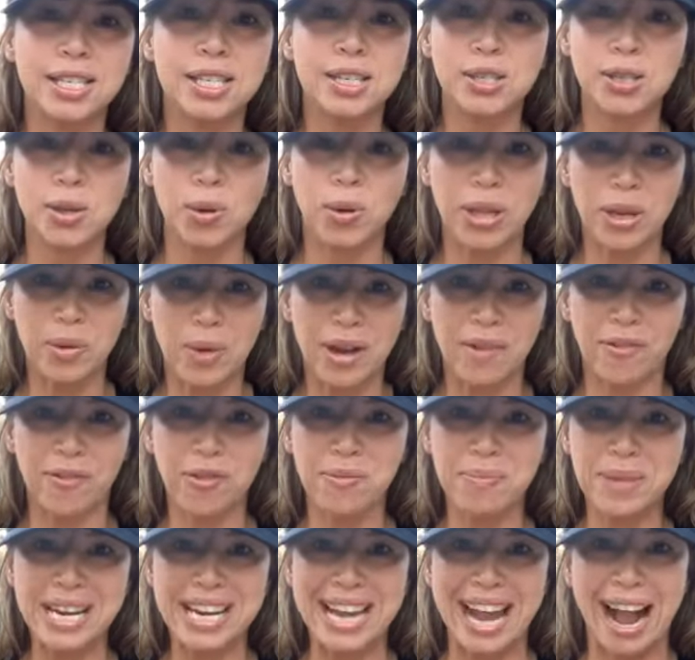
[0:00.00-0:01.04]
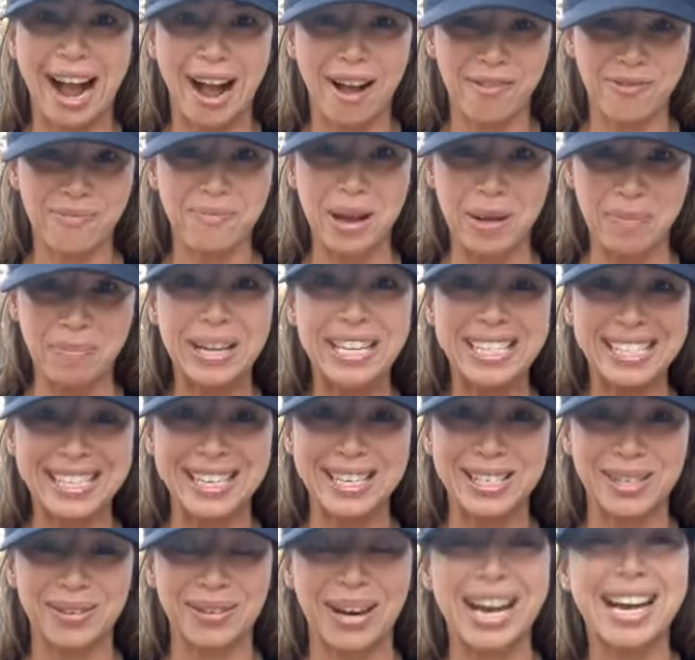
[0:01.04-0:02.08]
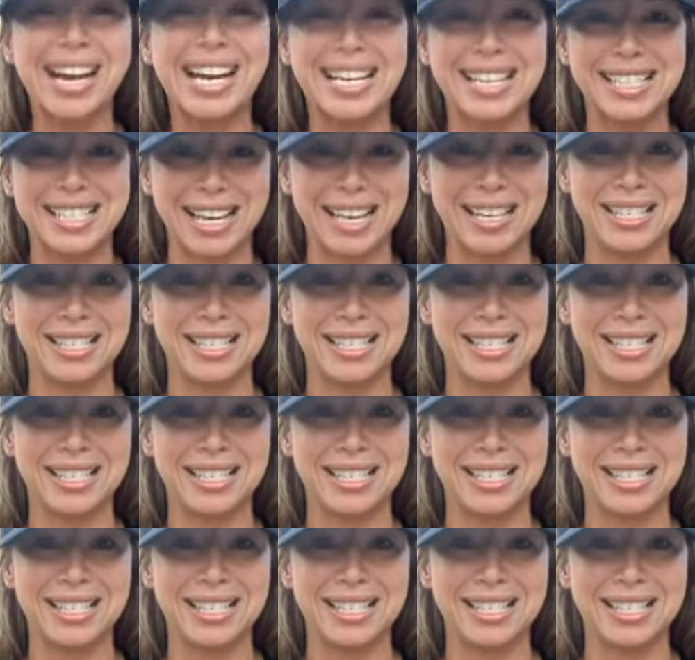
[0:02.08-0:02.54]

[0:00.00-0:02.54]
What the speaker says: the only way for me to have my business, right? Is